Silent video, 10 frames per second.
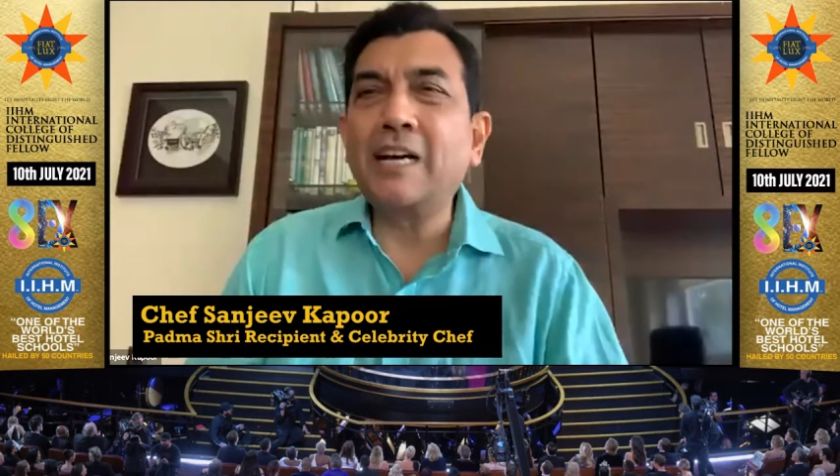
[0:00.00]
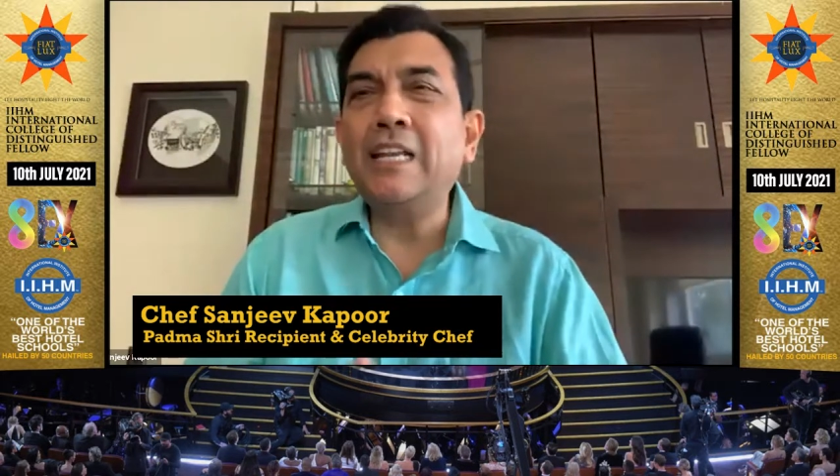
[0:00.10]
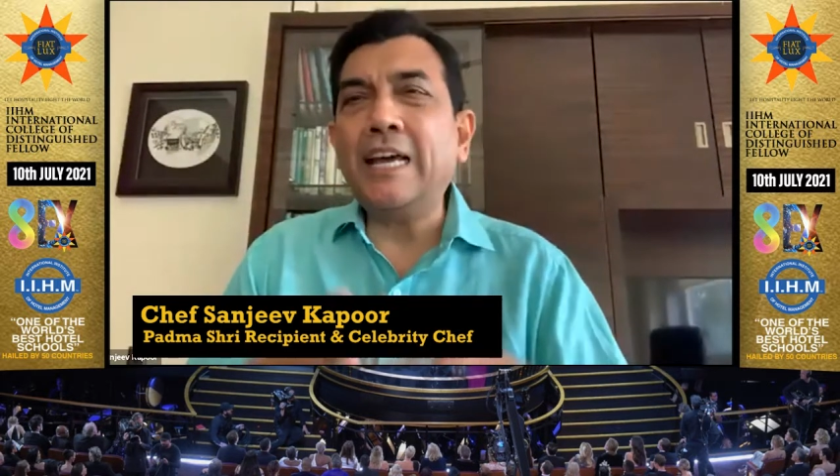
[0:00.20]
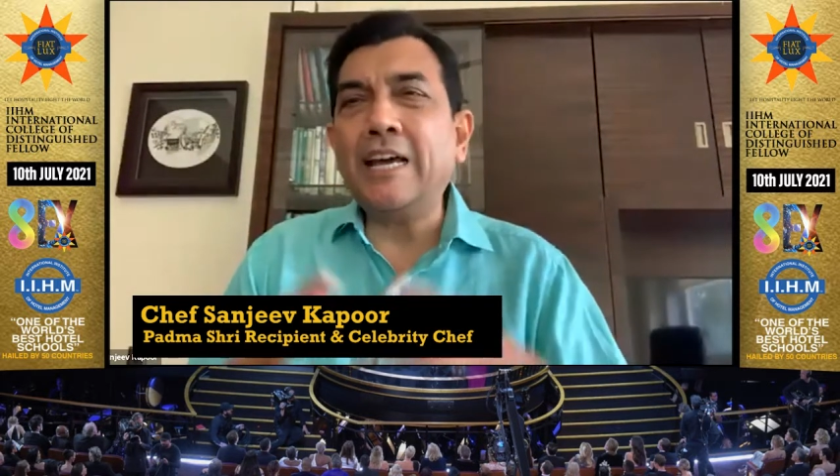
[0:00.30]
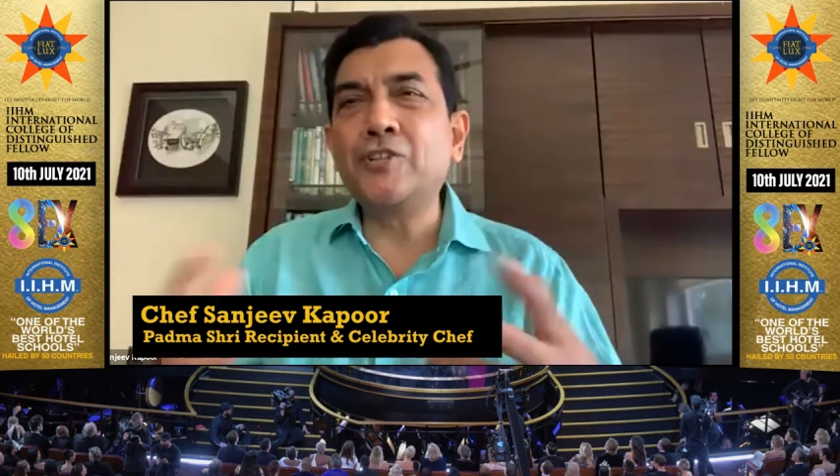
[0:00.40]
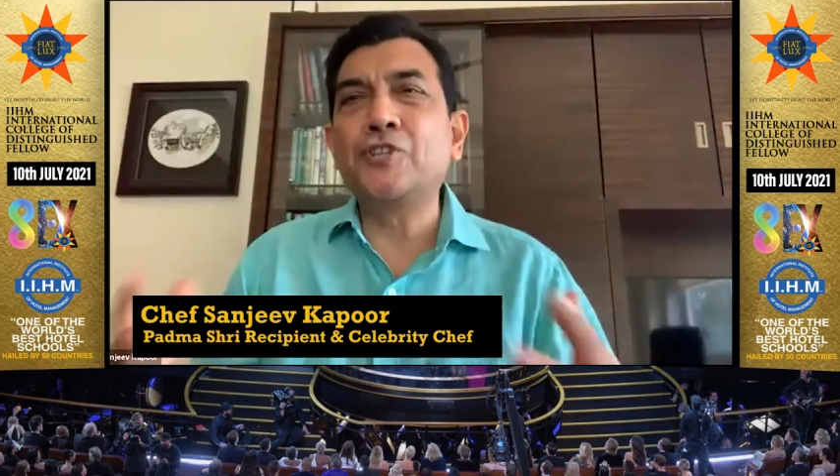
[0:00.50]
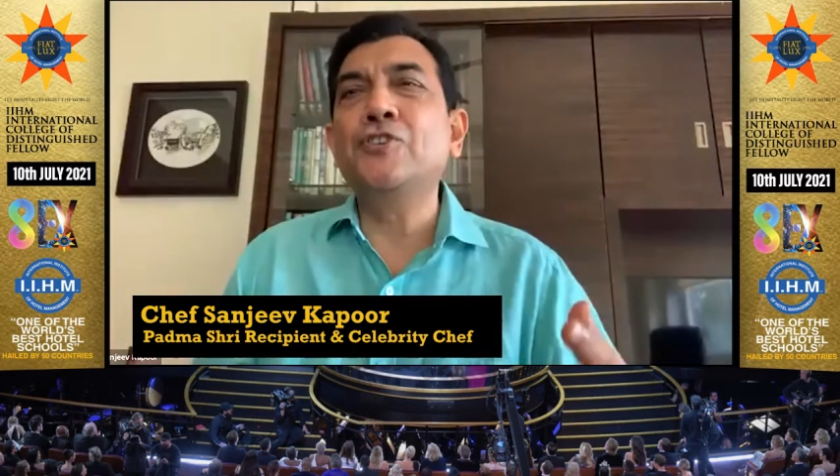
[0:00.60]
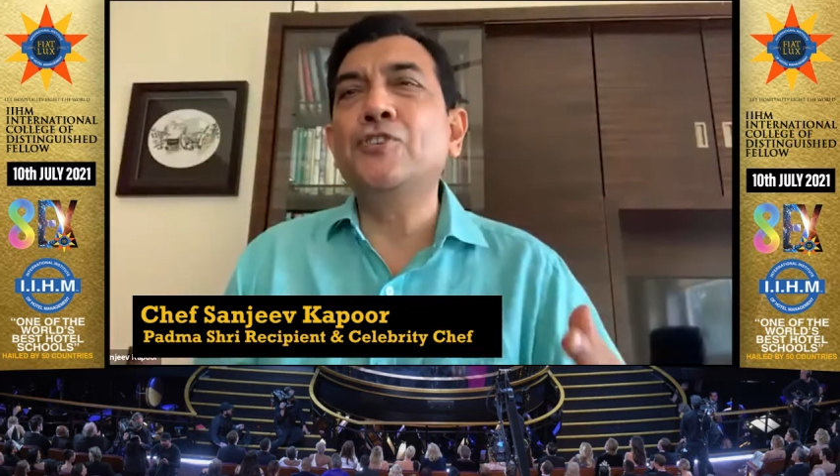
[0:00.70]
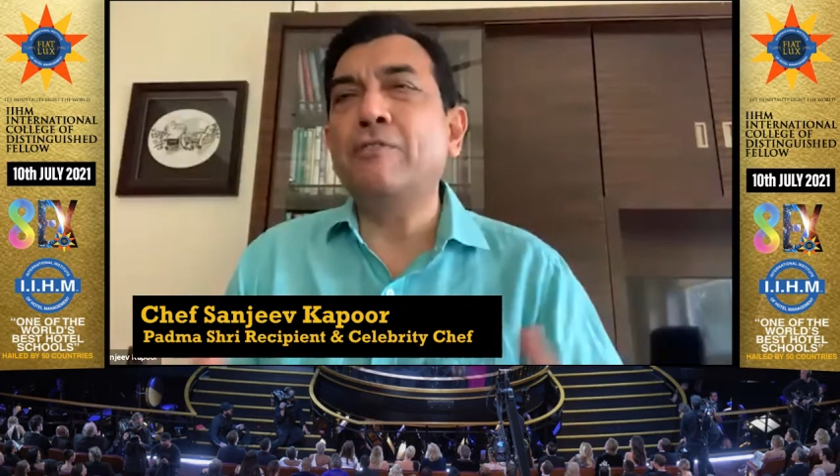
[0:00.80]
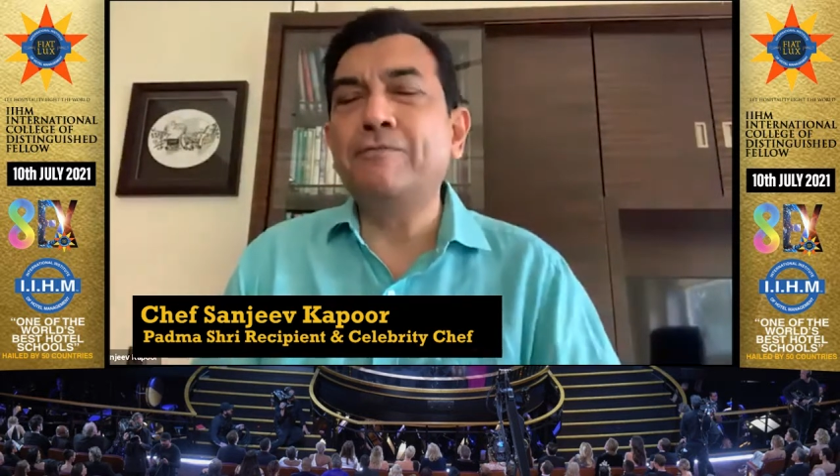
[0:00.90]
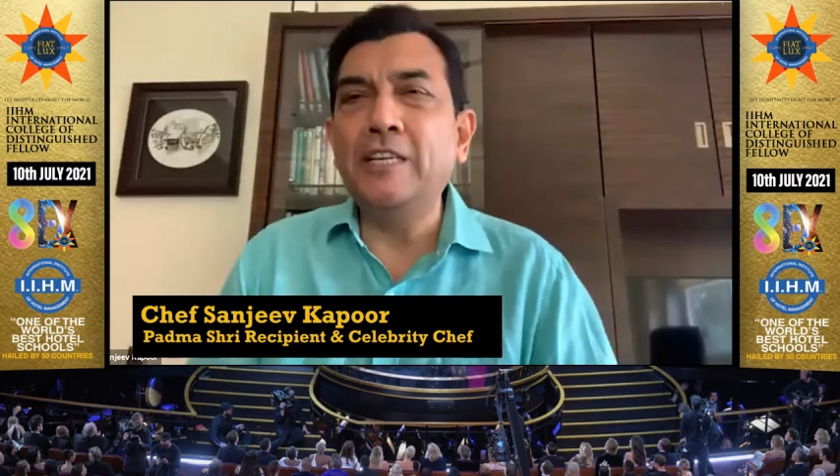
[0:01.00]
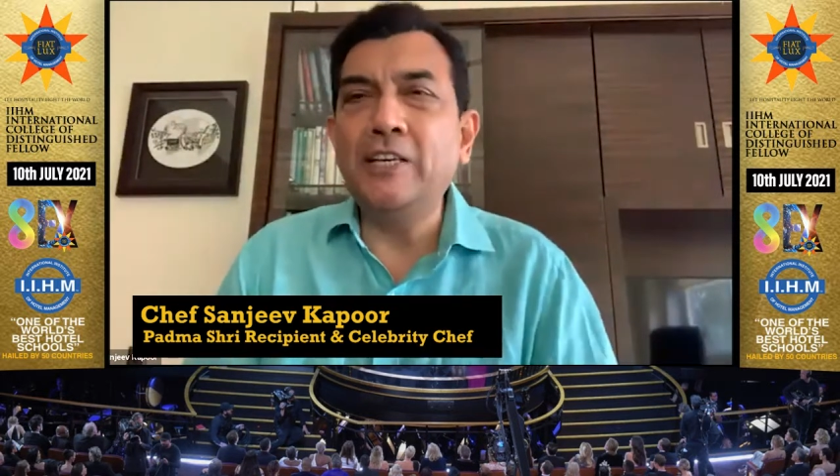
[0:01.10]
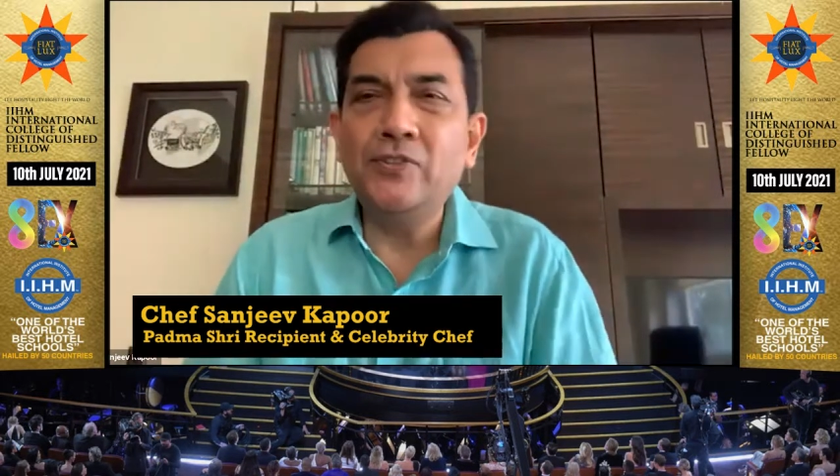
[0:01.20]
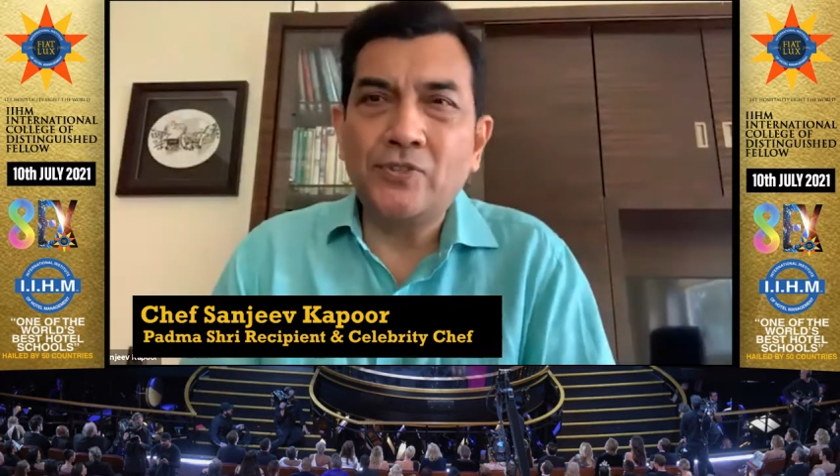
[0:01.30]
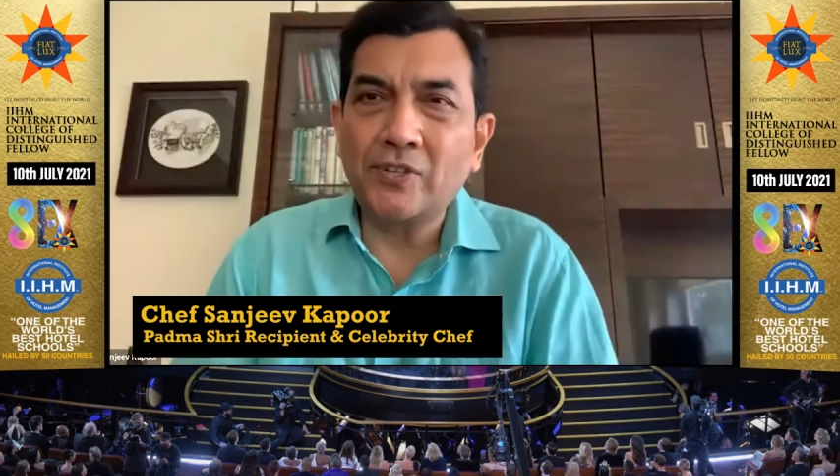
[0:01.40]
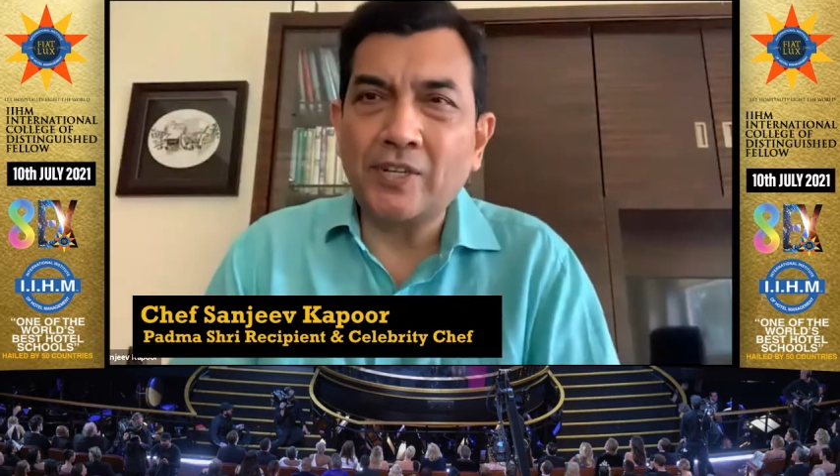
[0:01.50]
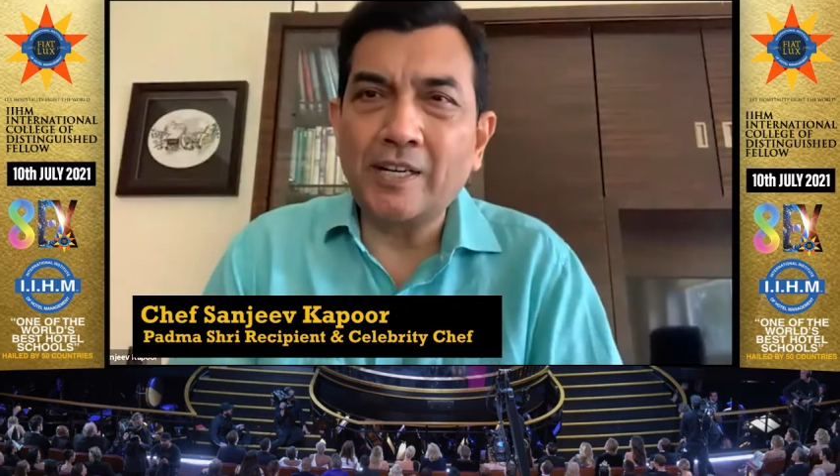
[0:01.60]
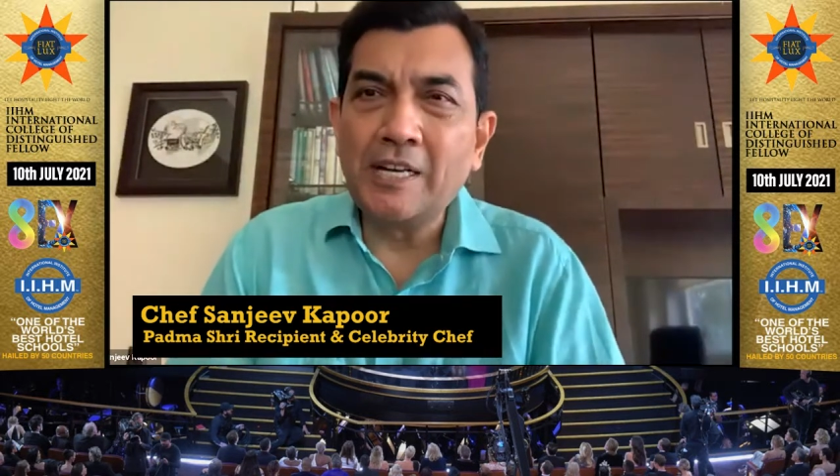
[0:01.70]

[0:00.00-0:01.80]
collection of these